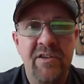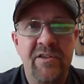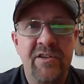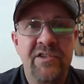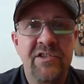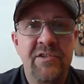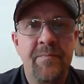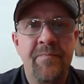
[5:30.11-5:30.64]

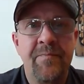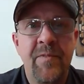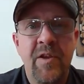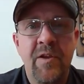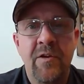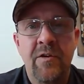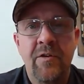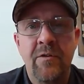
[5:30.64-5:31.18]
this.
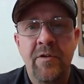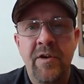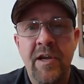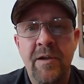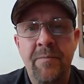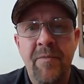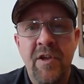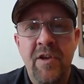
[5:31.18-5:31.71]

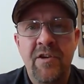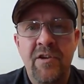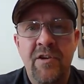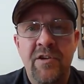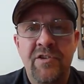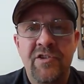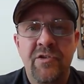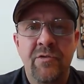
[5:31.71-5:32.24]
Okay,
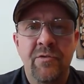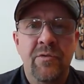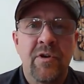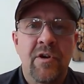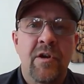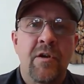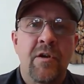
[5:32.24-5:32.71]
so